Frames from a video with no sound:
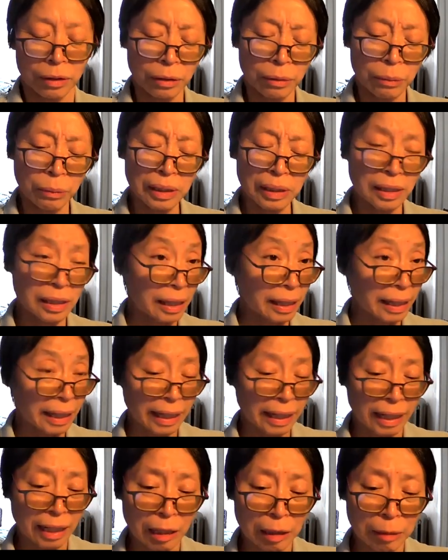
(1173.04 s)
There was
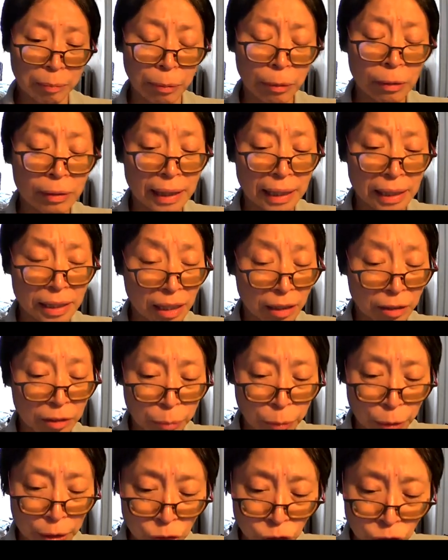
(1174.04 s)
a birthday
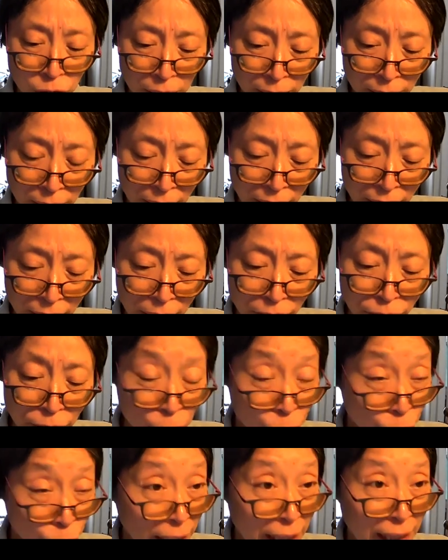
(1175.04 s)
celebration
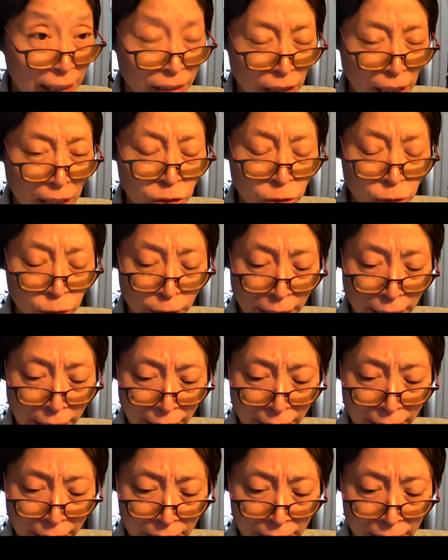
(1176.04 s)
for Trace
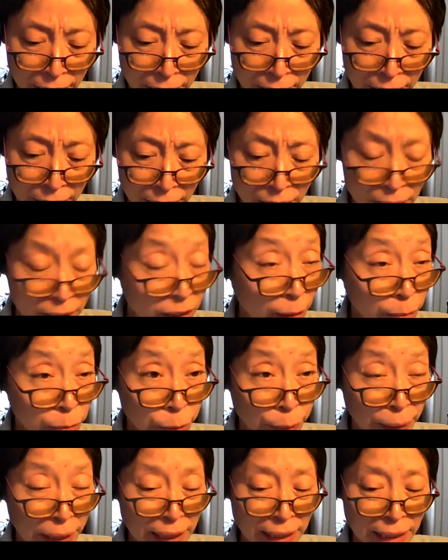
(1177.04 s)
yesterday at the
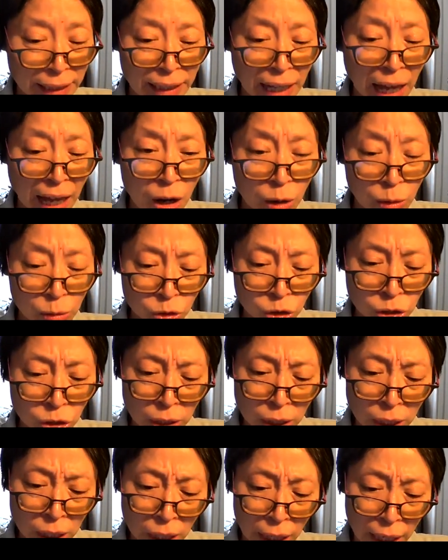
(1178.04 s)
Subterranean Lounge,
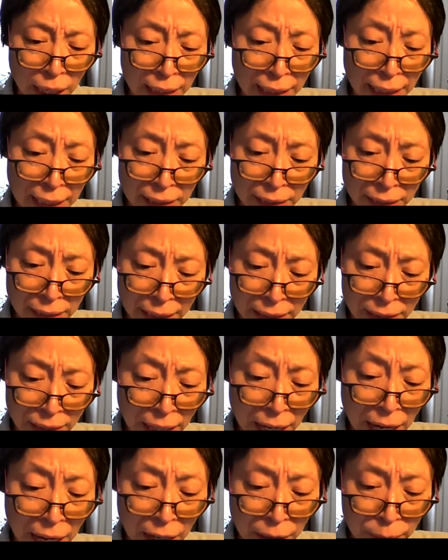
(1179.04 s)
and at
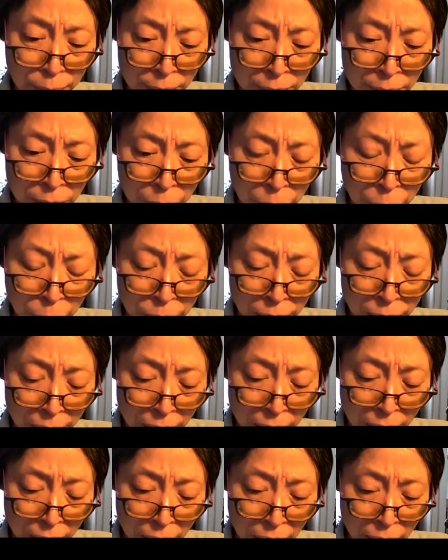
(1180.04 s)
that time in the
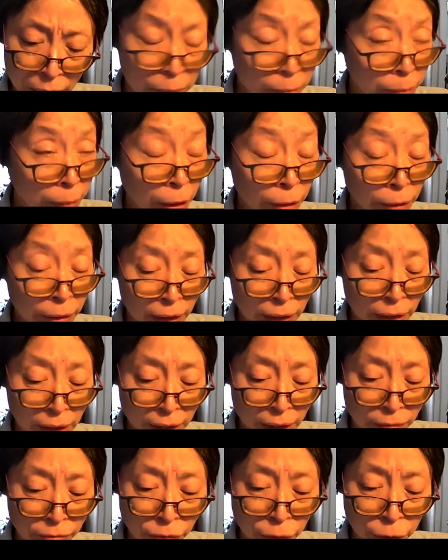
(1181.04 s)
morning, Mark
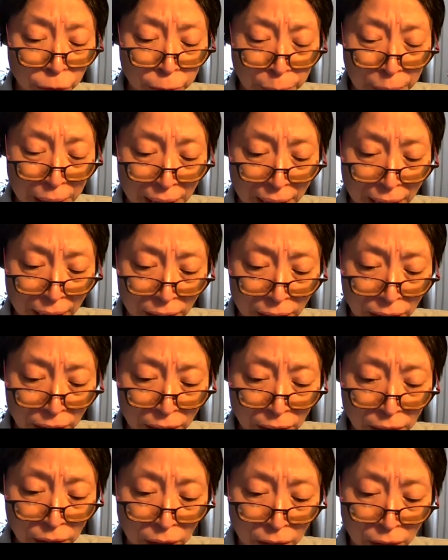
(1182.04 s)
informed me that
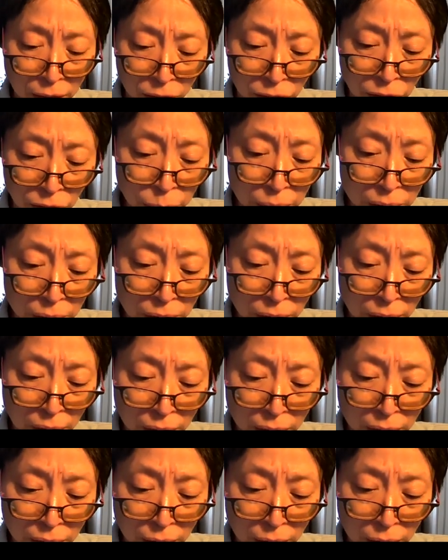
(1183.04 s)
there was